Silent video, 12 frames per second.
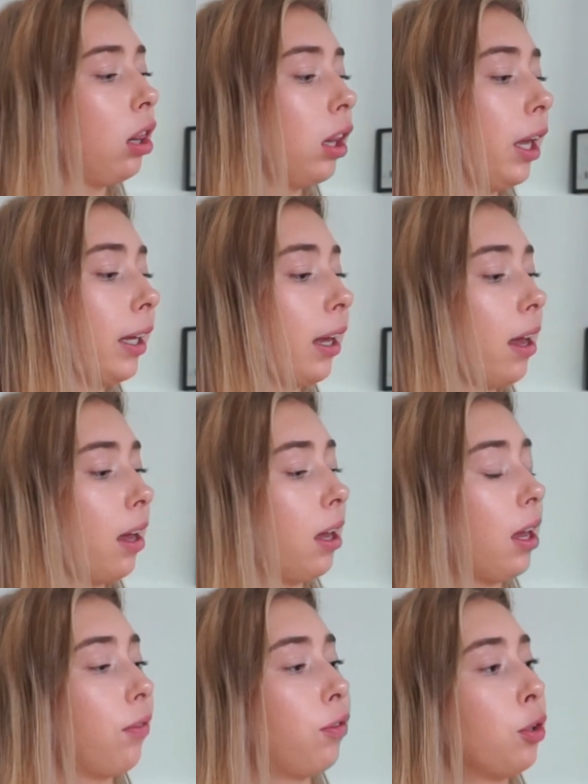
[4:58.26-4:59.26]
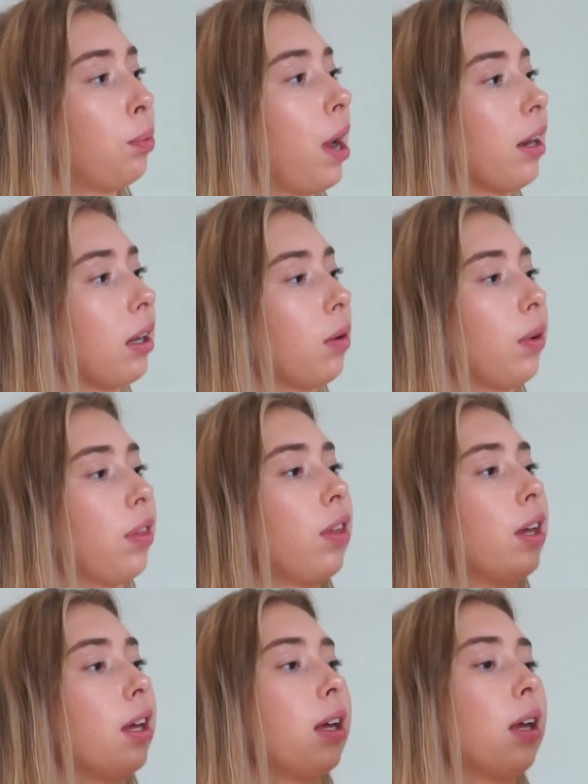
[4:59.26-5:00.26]
Like, if you're pregnant with
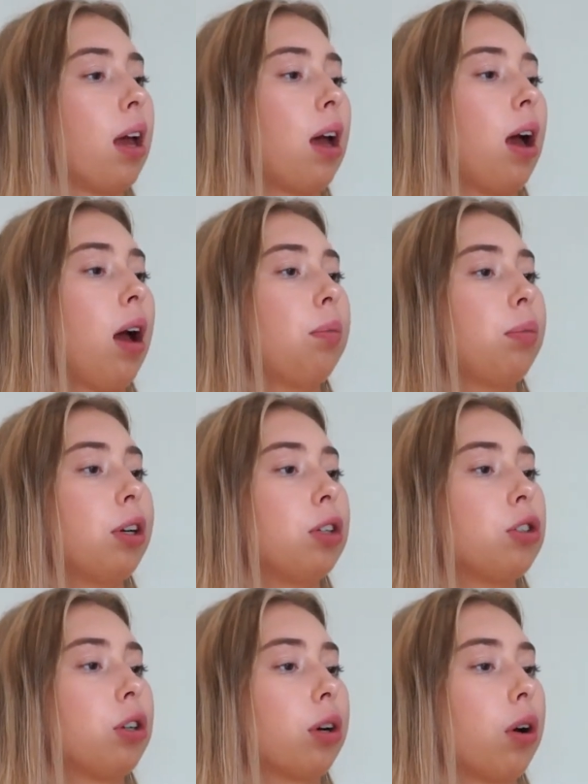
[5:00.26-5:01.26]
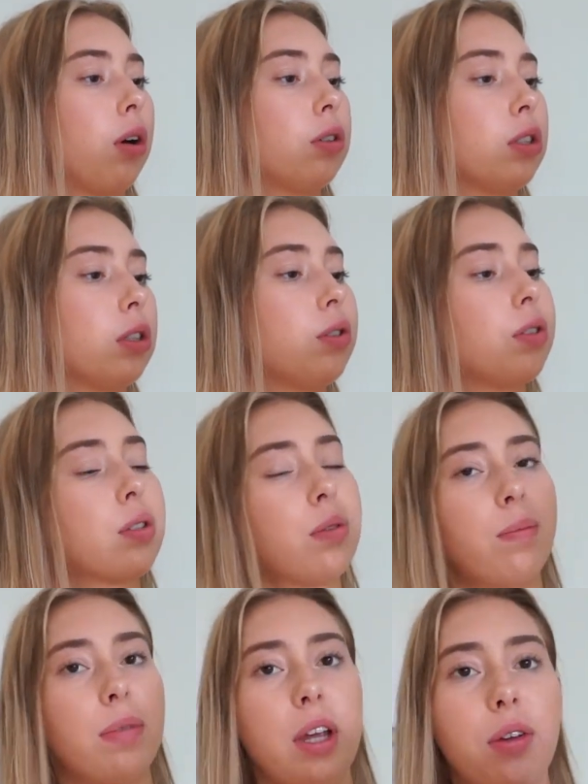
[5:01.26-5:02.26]
it, I'm pretty sure it
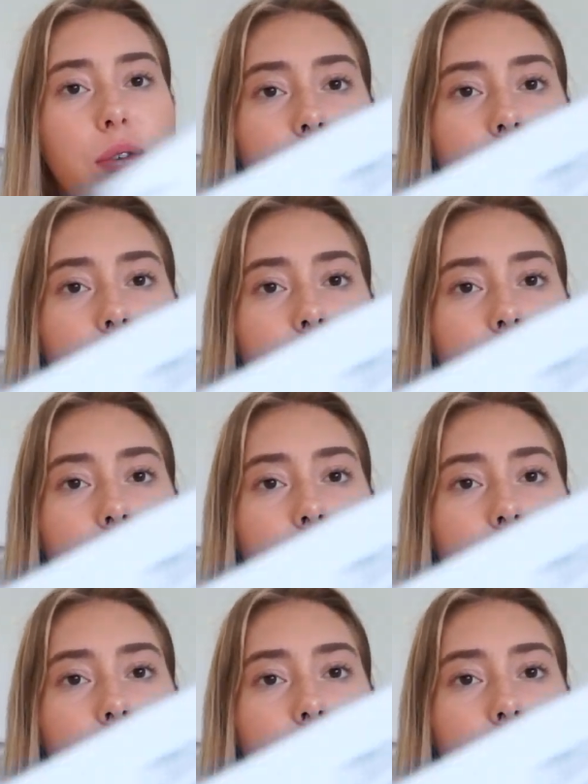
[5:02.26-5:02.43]
causes like